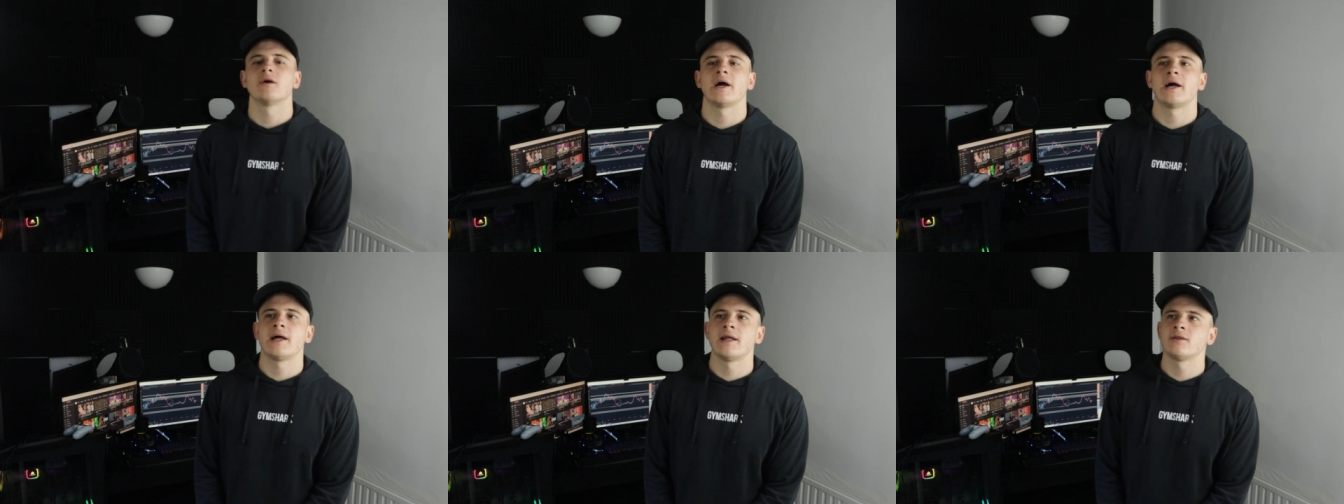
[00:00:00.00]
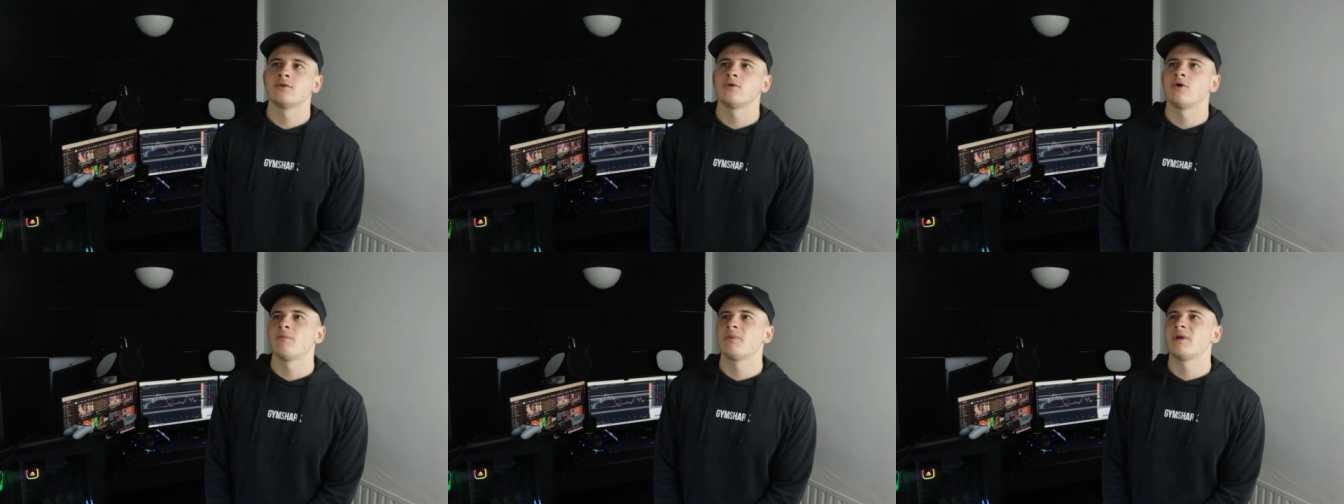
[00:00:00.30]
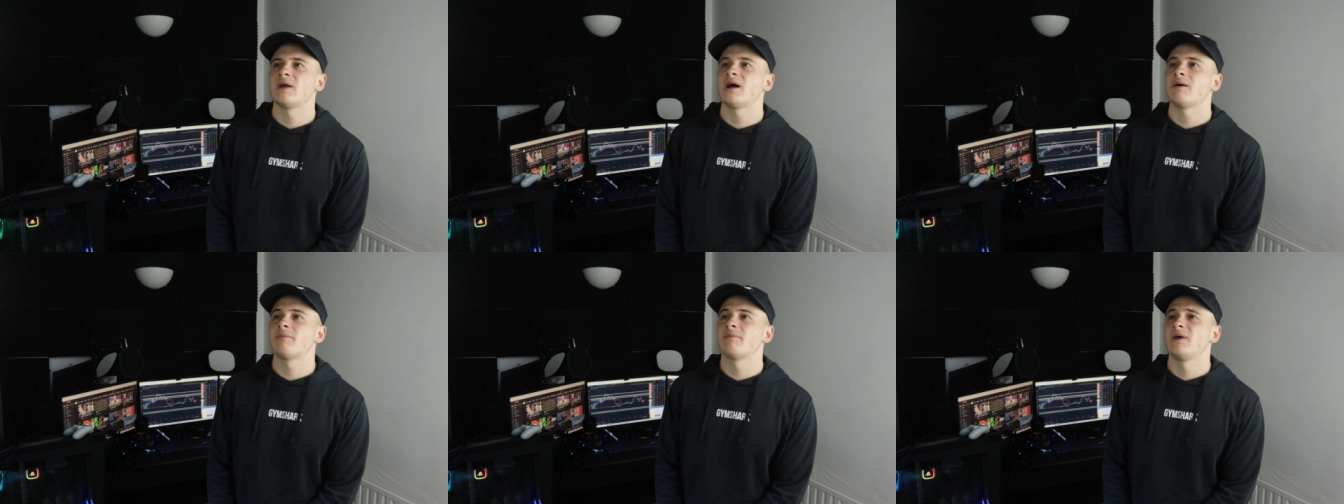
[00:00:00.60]
and not be
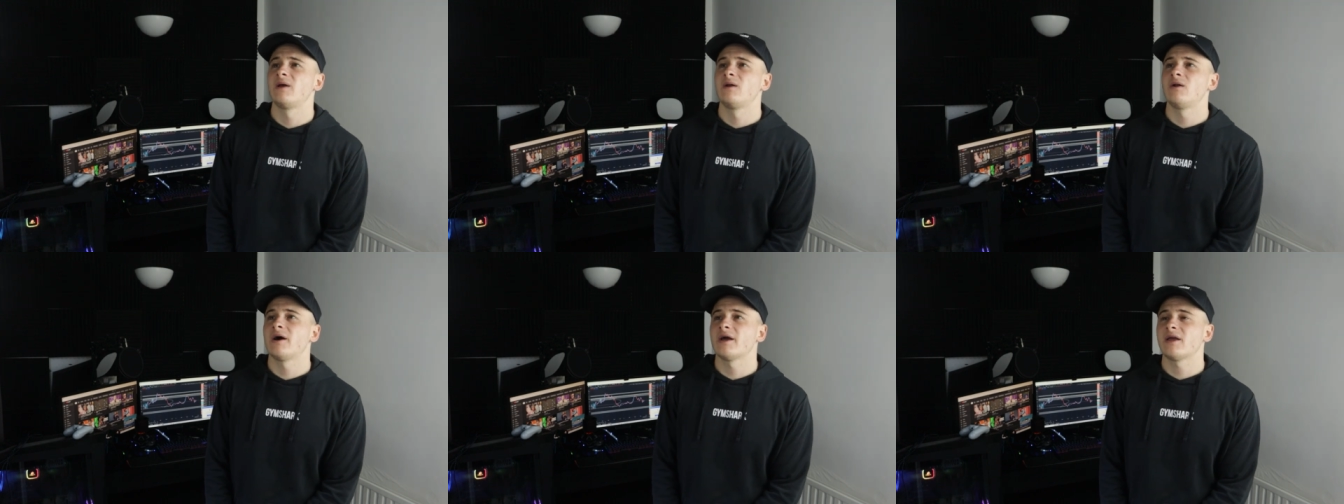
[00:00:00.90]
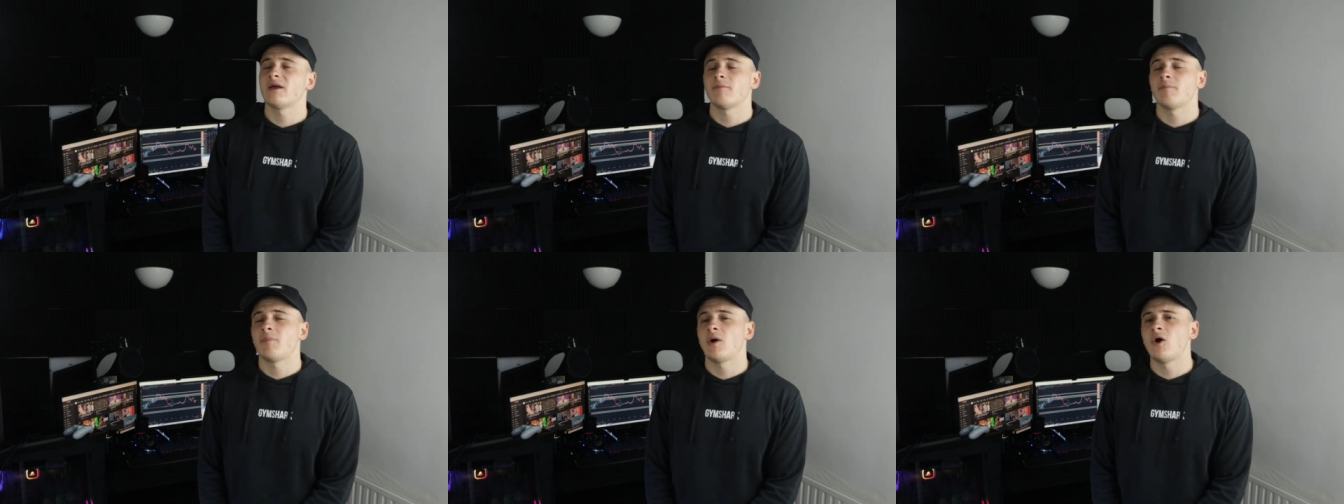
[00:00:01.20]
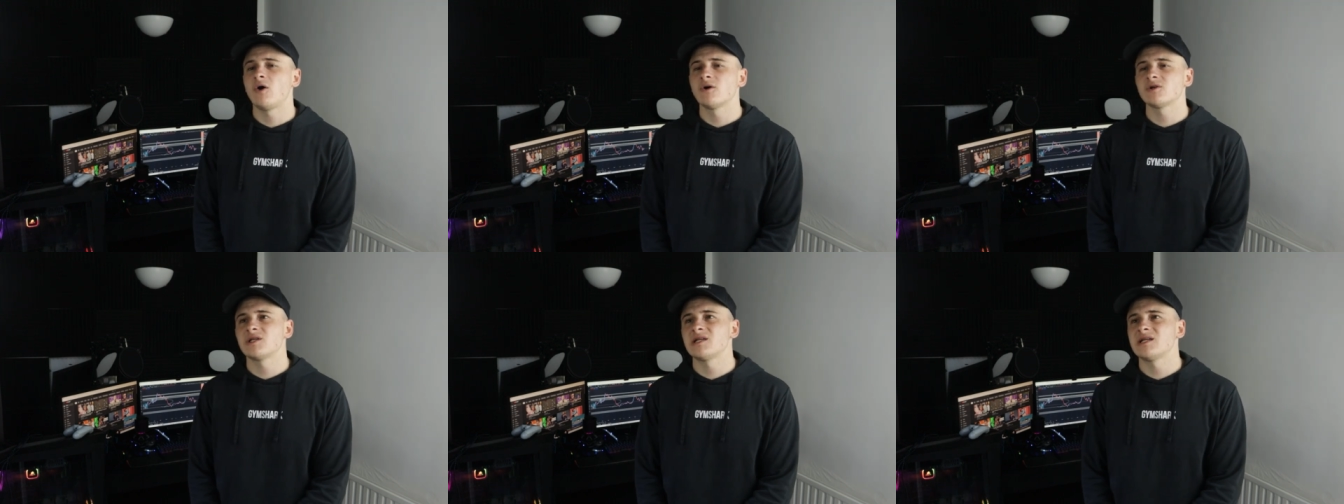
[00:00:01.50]
happy. Like
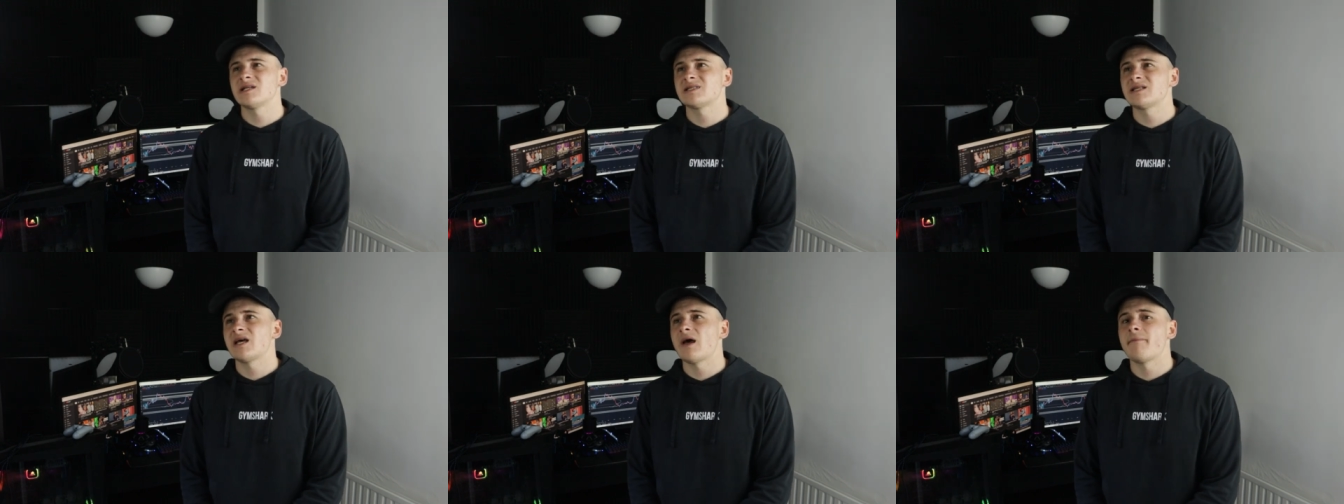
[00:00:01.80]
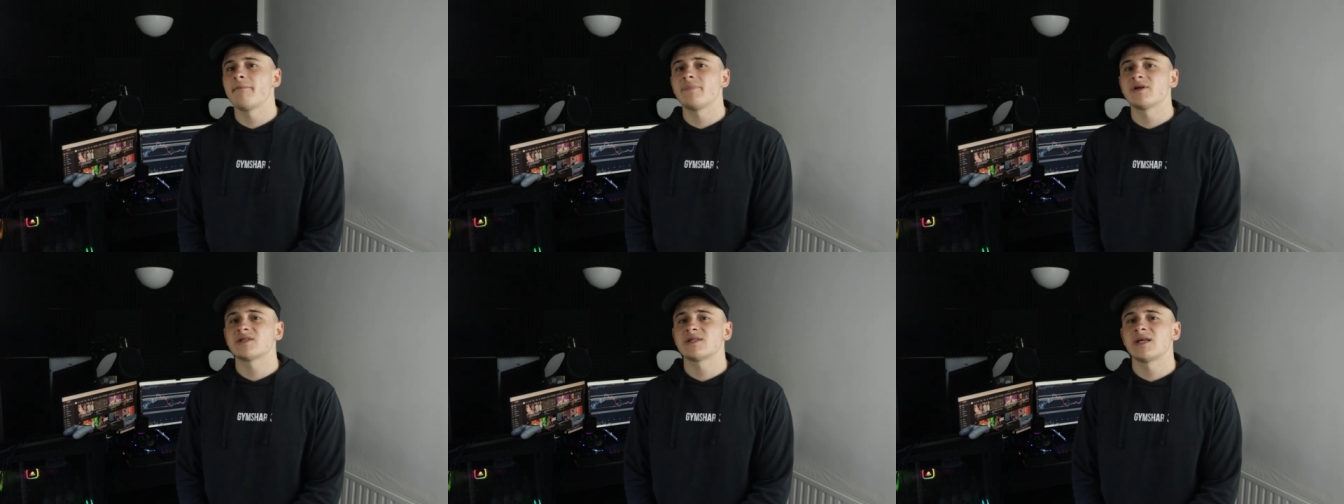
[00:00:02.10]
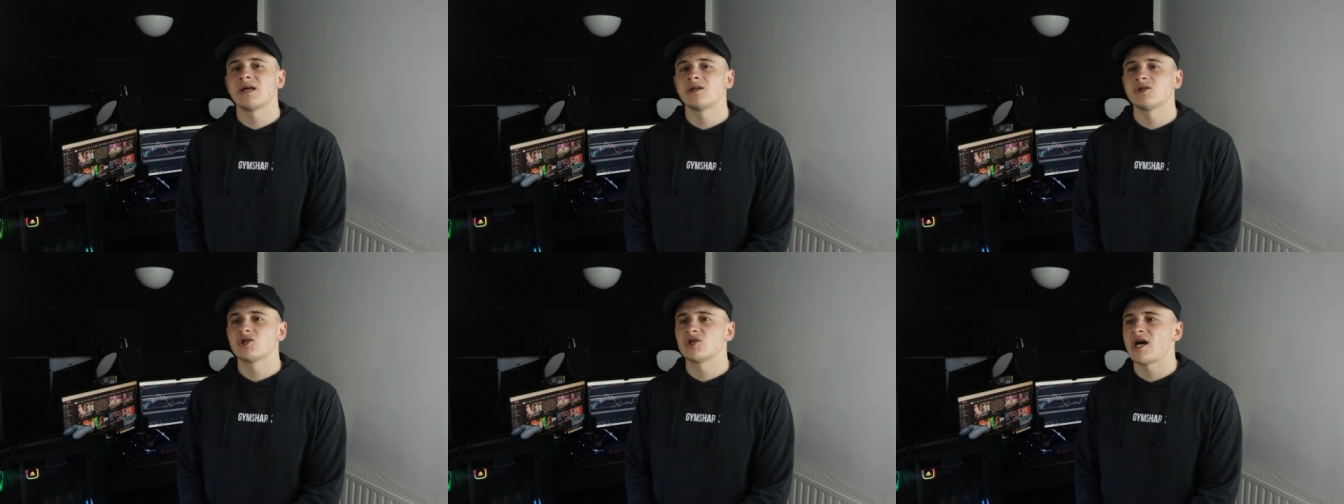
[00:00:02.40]
passing a
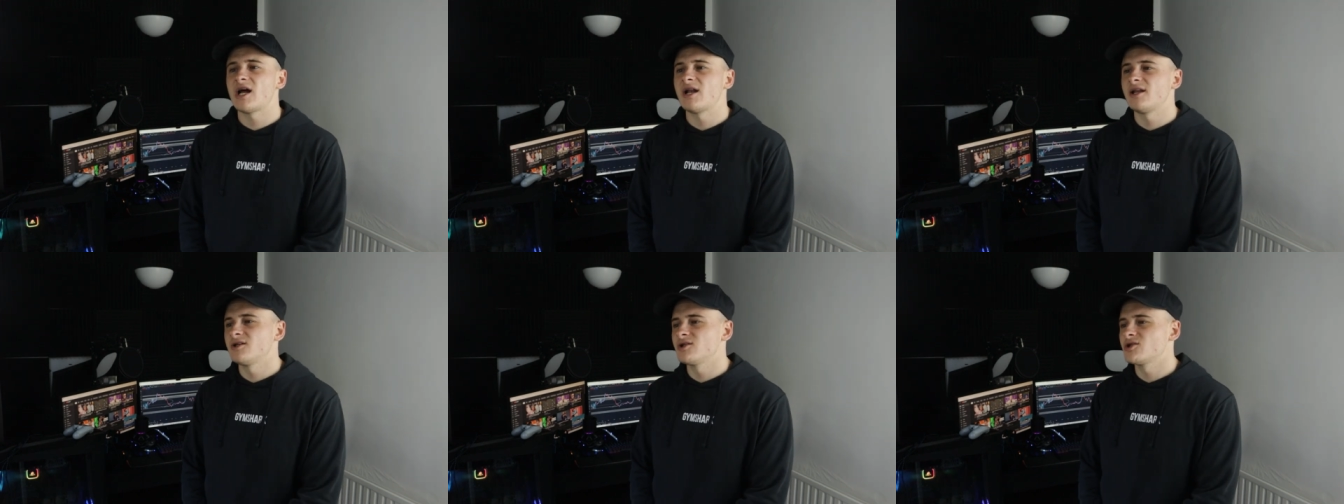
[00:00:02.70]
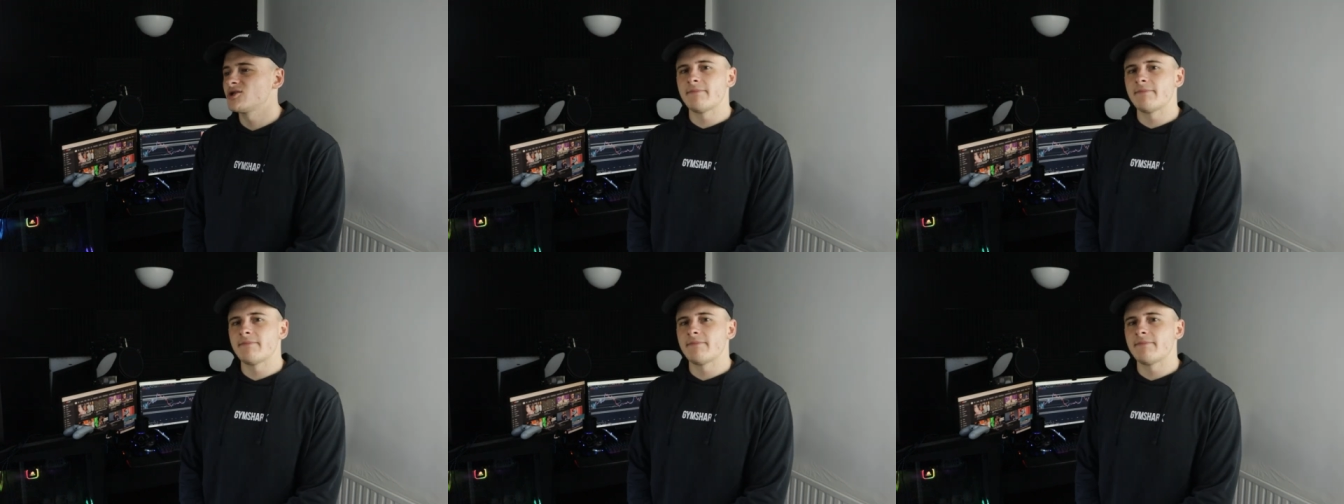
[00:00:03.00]
10% challenge,